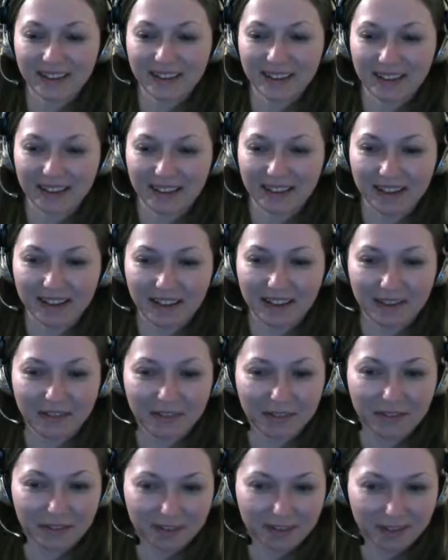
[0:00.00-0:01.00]
I
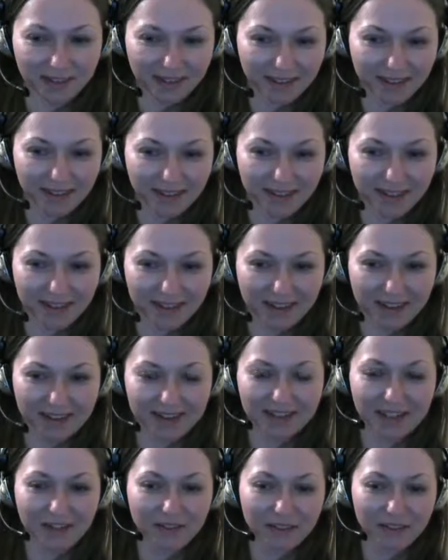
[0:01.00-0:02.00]
have
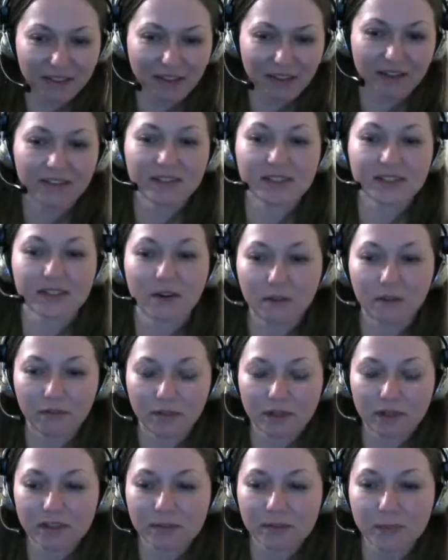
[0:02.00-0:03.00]
7 years of
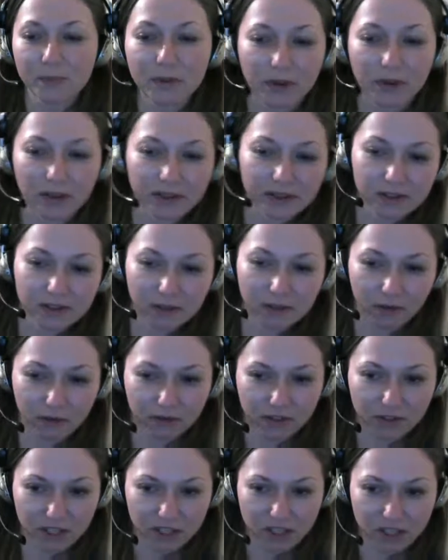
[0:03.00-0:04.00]
experience of
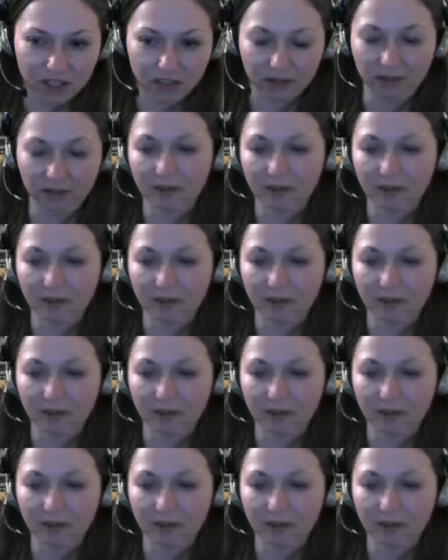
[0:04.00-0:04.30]
teaching